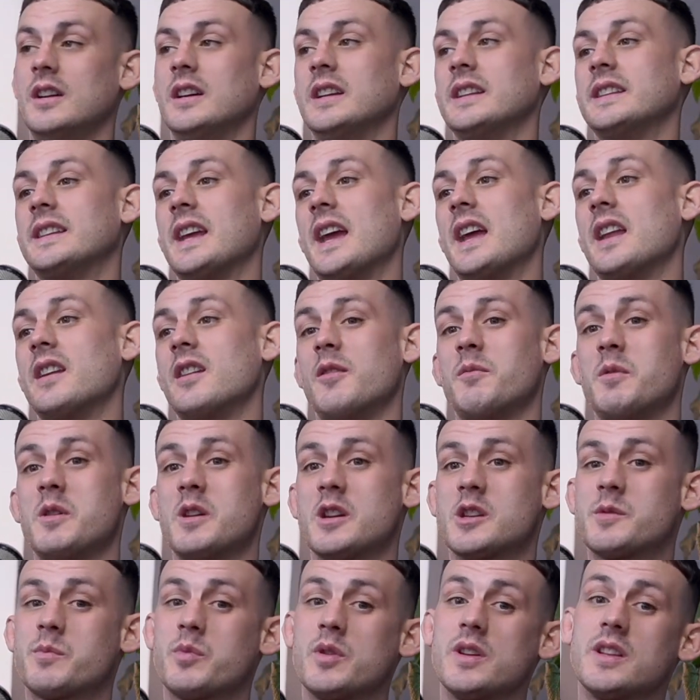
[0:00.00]
then it'd be a
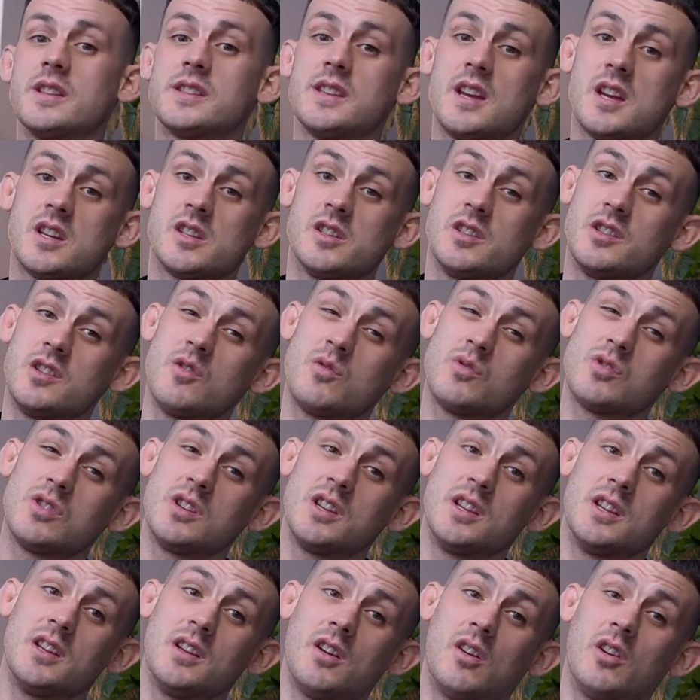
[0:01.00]
sprint session,
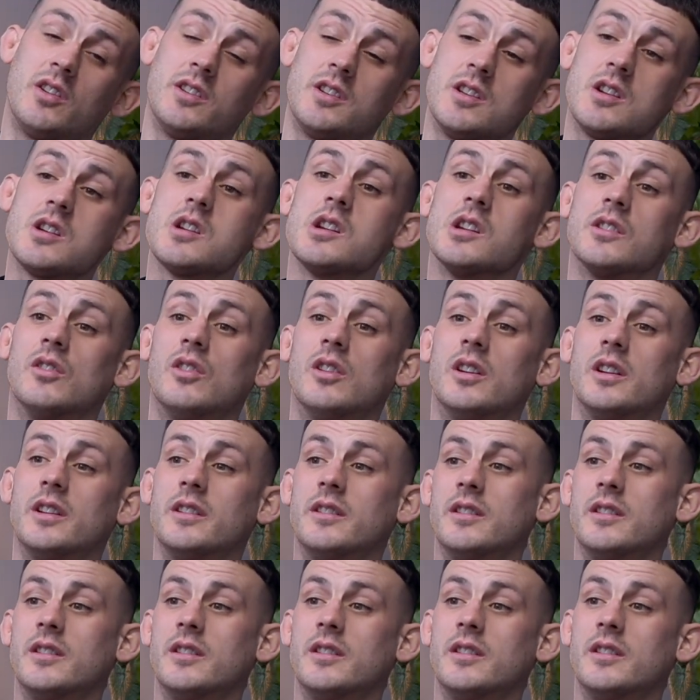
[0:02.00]
usually on the Iridine.